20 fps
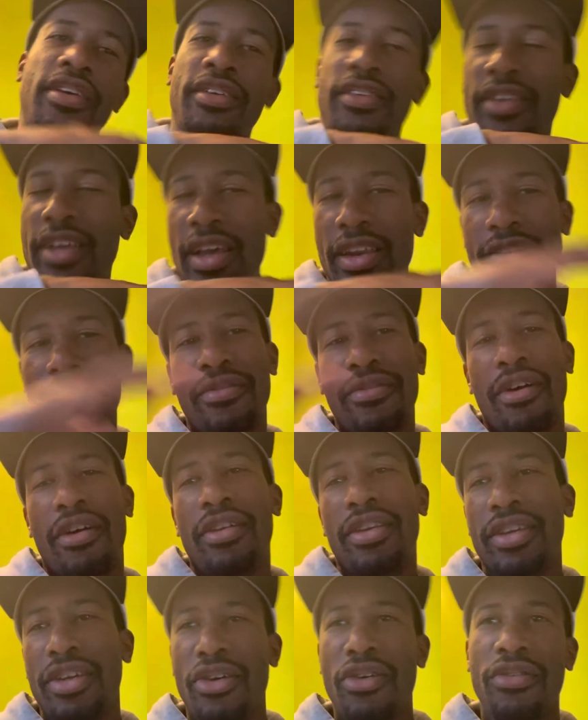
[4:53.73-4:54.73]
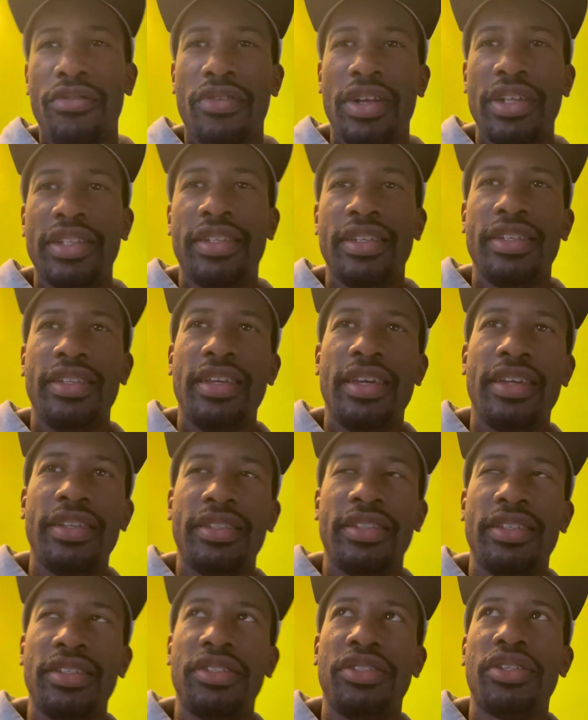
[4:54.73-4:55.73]
kind of falling over as he hits
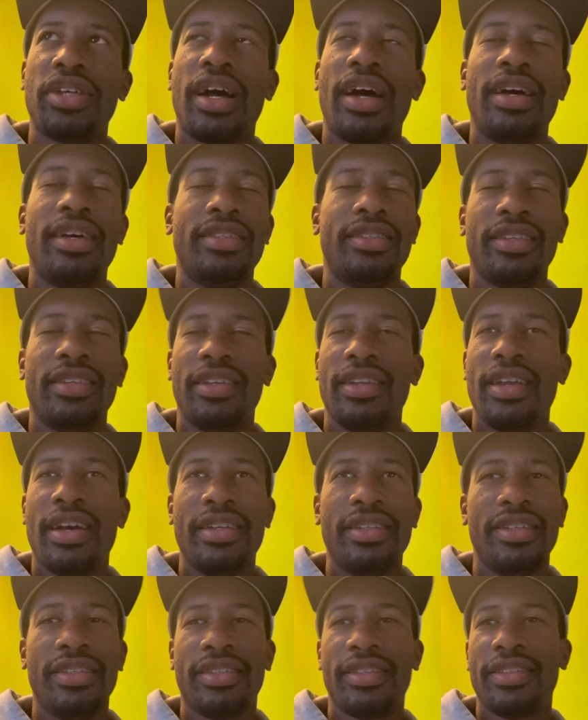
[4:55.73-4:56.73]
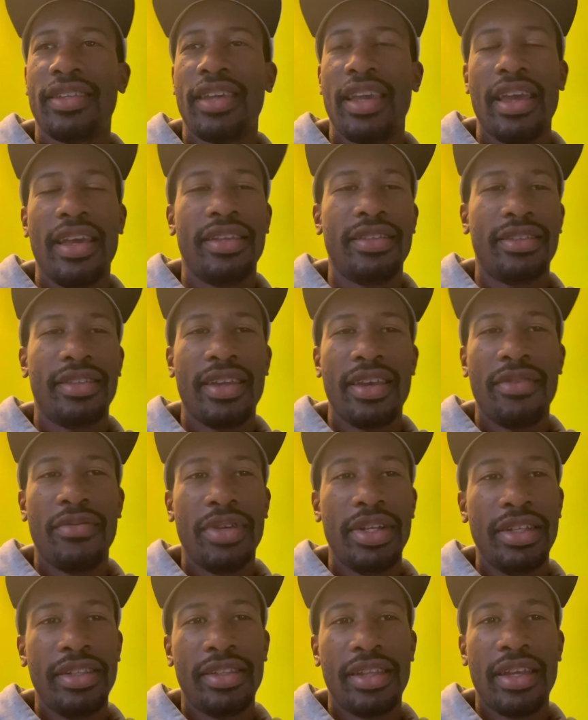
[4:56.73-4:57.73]
his shots, and I just can't stand when
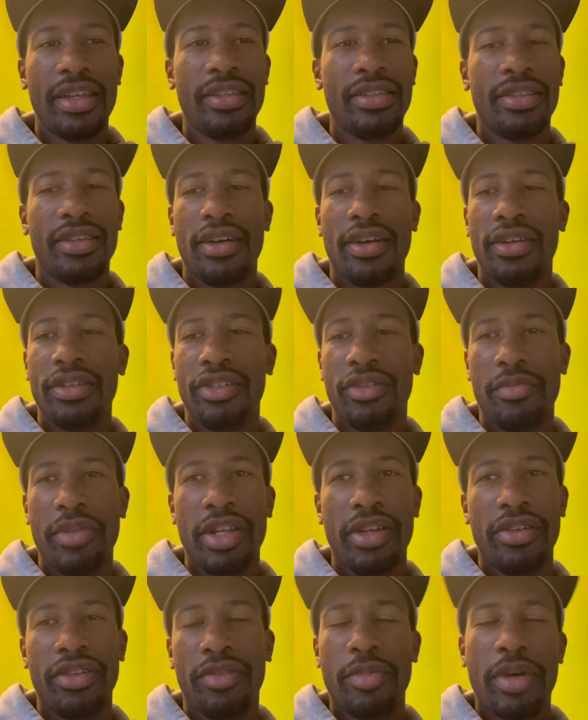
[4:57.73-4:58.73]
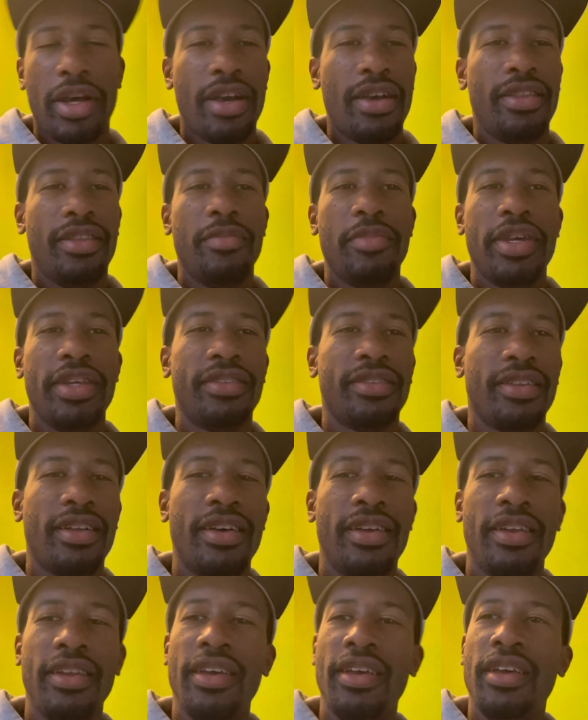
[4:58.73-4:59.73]
he stands 100 meters behind the
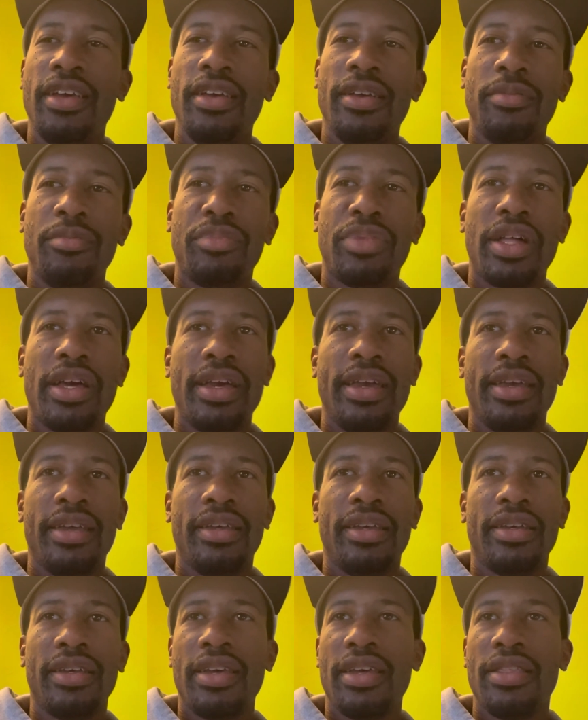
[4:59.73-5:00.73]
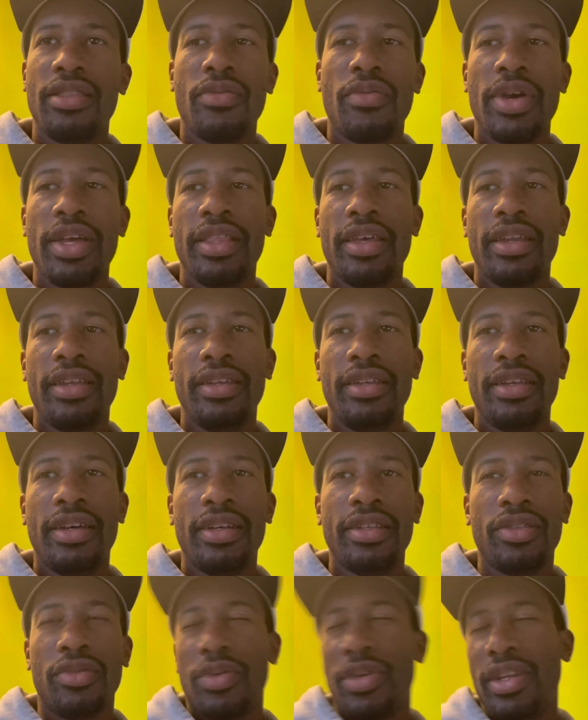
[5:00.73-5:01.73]
baseline playing in the way that he
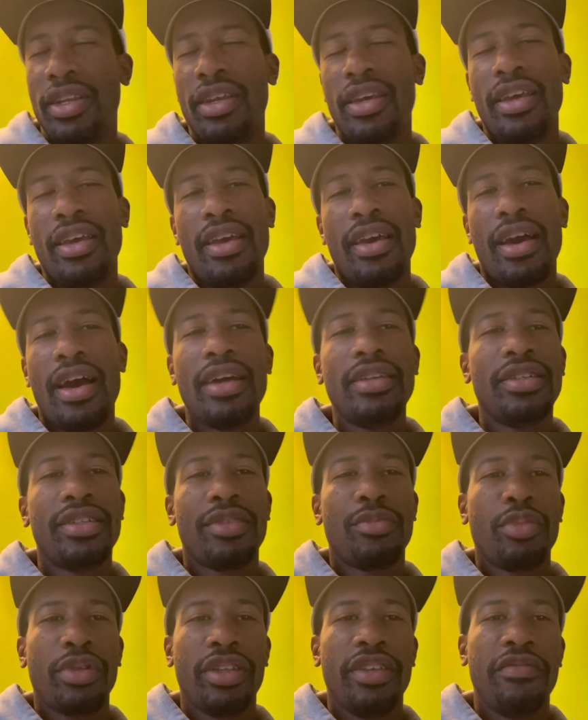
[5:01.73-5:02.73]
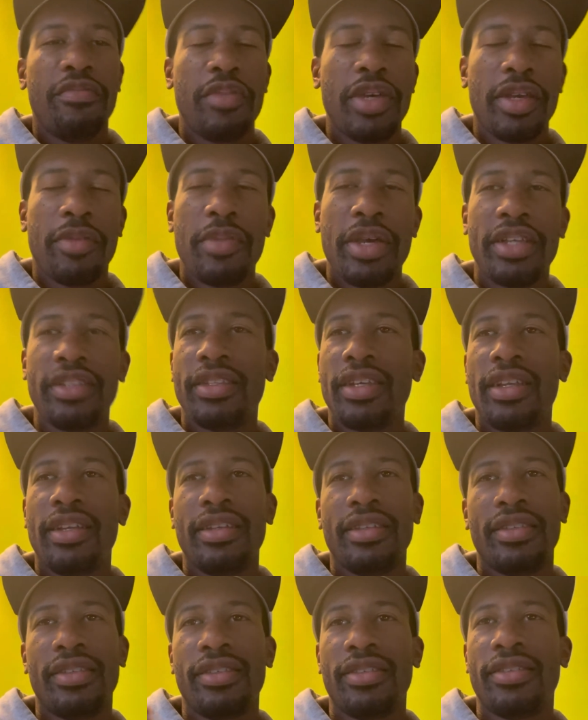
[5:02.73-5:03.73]
does when I just believe big man
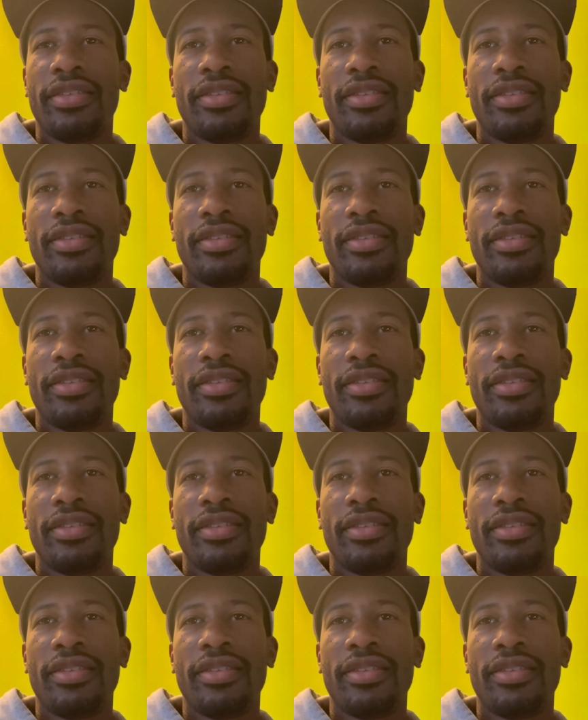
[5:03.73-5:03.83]
tennis,